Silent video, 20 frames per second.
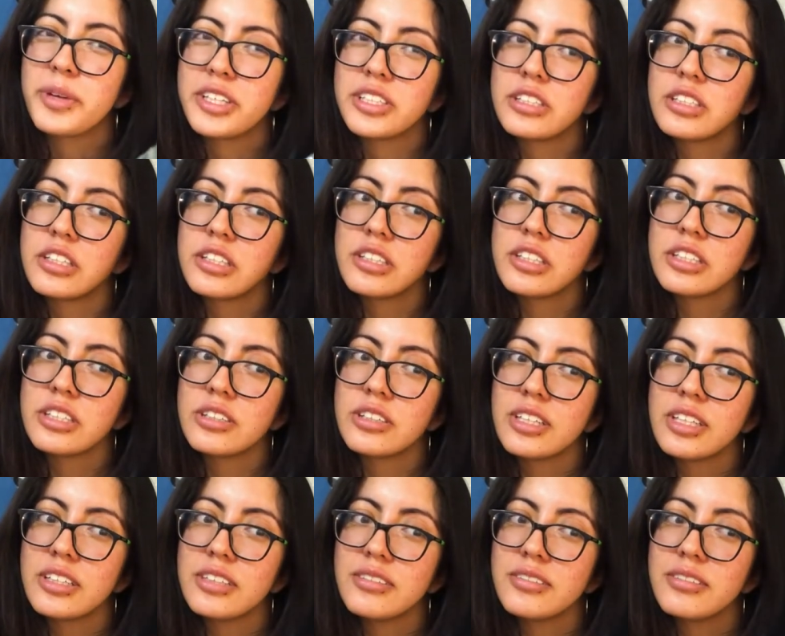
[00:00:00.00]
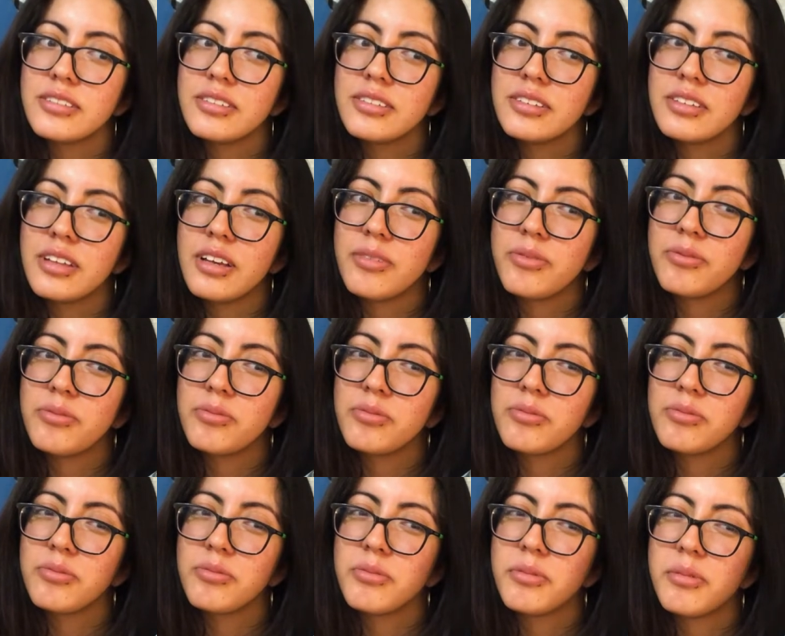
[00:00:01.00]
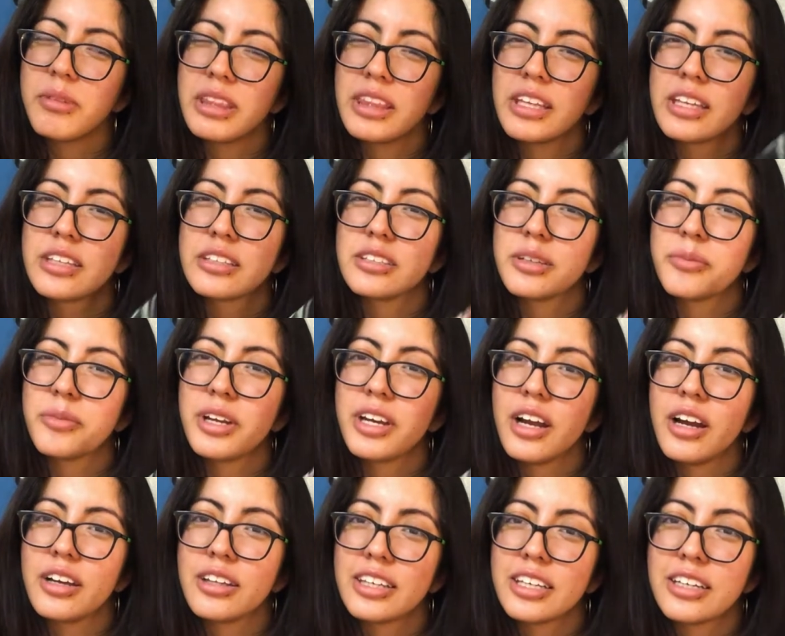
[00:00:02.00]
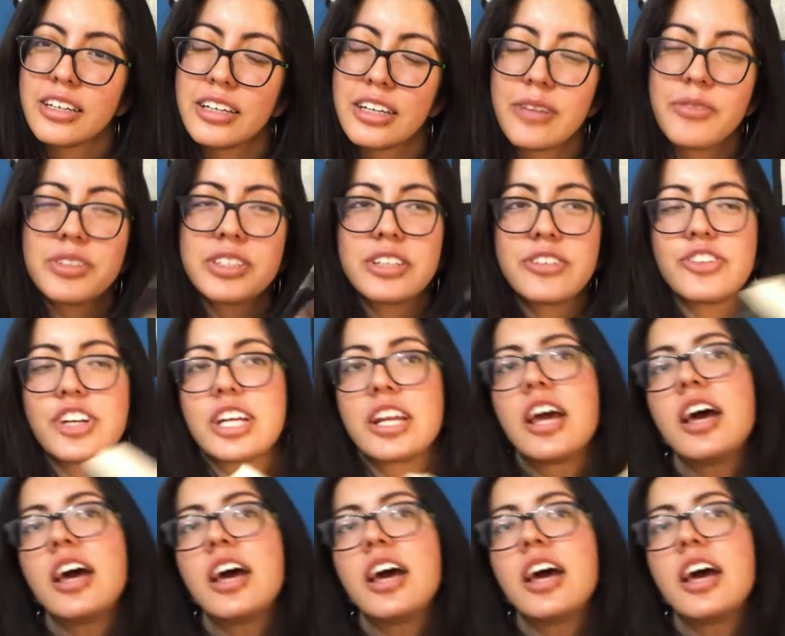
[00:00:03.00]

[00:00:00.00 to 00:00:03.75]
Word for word: i saw it on the internet I think someone on the internet, it wasn't a friend,